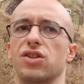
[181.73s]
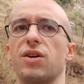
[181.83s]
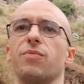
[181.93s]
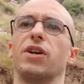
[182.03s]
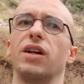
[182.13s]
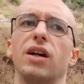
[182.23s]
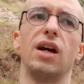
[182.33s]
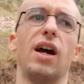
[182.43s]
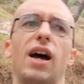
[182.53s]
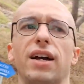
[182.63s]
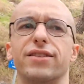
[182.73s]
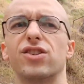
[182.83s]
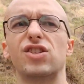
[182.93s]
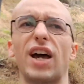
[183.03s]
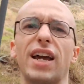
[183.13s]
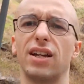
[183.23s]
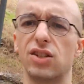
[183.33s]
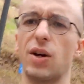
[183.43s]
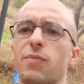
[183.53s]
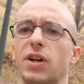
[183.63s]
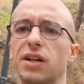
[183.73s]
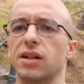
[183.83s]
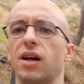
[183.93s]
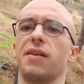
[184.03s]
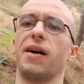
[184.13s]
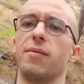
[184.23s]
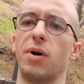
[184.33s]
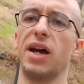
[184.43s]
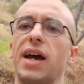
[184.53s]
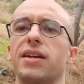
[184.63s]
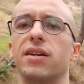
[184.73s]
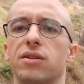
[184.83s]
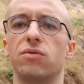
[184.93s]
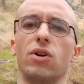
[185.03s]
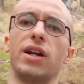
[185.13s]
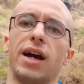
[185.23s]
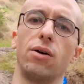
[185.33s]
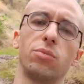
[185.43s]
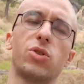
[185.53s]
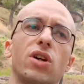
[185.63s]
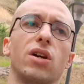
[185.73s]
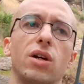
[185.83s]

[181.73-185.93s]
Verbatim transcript: to something. And just saying something like that in my head really helps